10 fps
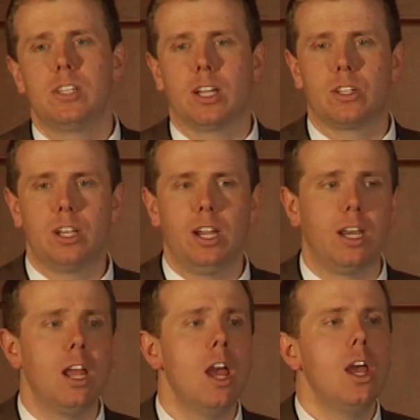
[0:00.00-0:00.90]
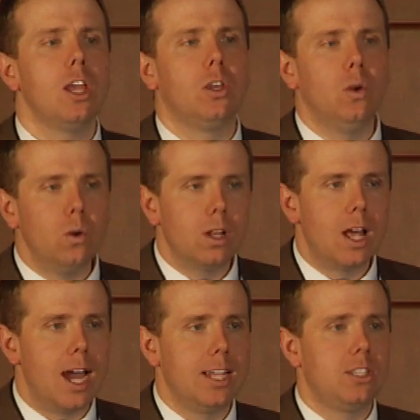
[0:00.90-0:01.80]
16
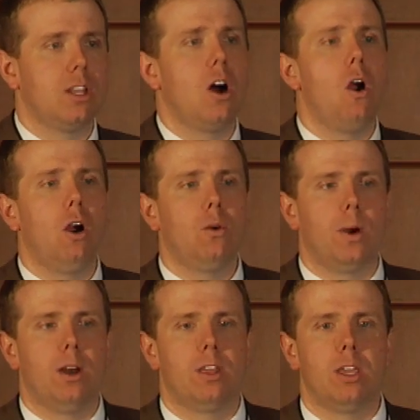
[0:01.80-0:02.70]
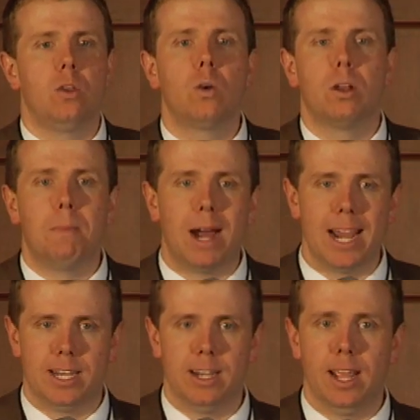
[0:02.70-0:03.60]
utilized the hardware that you could buy
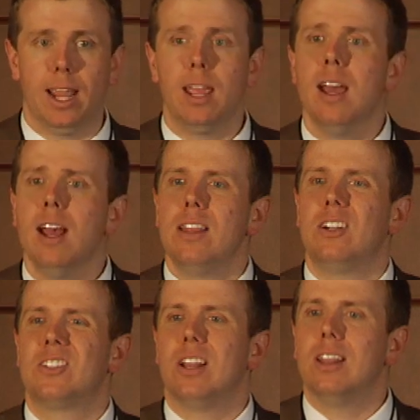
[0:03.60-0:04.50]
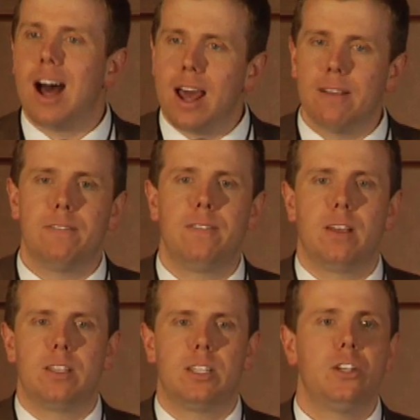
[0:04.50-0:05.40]
today. There's a lot
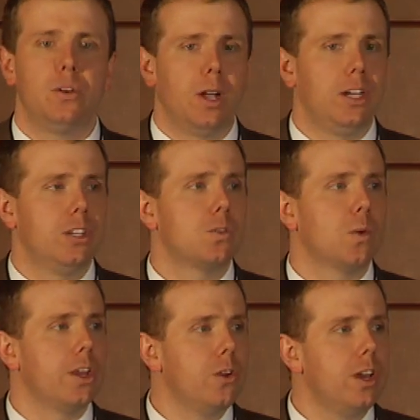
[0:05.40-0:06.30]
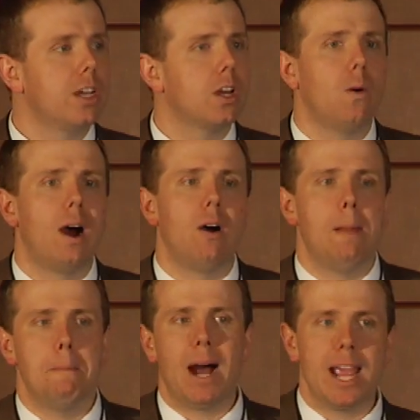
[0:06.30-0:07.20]
of situations where you need to go out
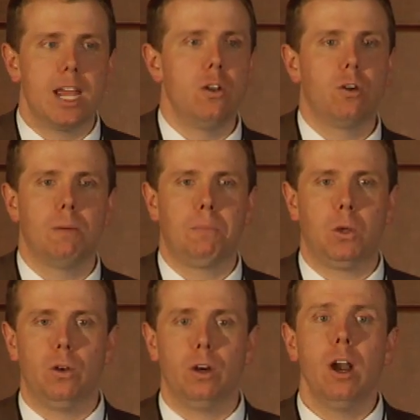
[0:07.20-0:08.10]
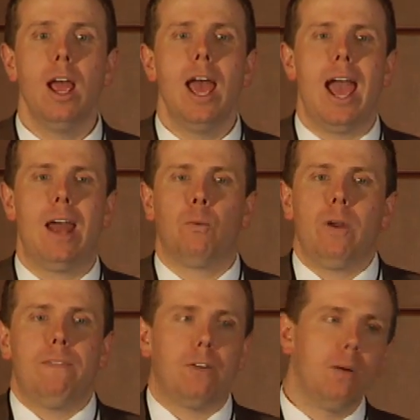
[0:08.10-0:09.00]
and buy a new computer, and
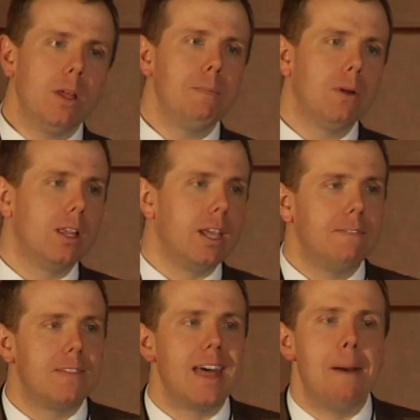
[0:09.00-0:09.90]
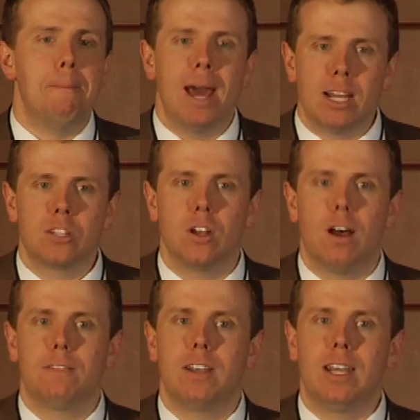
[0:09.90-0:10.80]
we firmly believe that
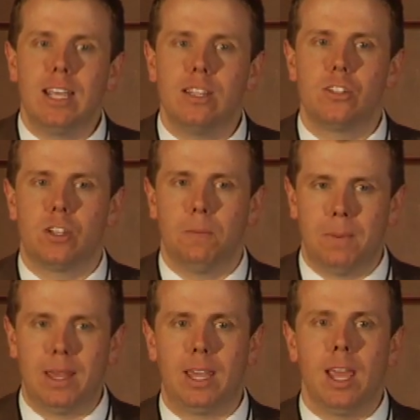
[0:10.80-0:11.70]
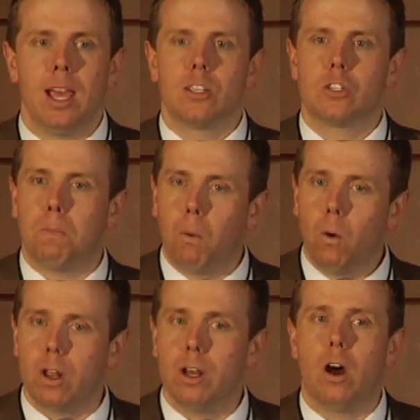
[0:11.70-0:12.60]
Medisoft needs to be
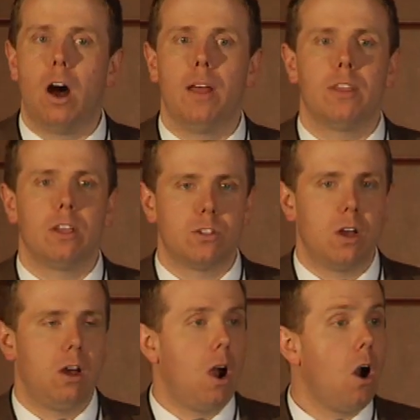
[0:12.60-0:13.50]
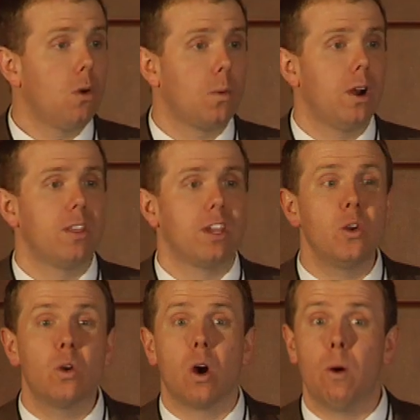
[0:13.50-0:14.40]
supported on the hardware that
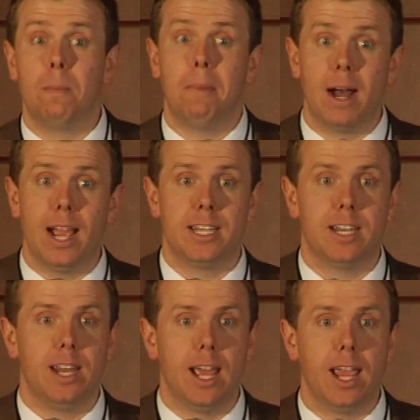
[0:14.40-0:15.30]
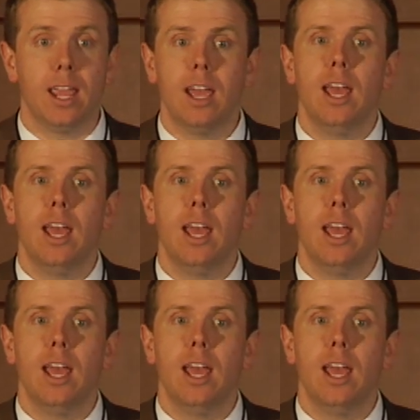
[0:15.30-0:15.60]
you go and buy today.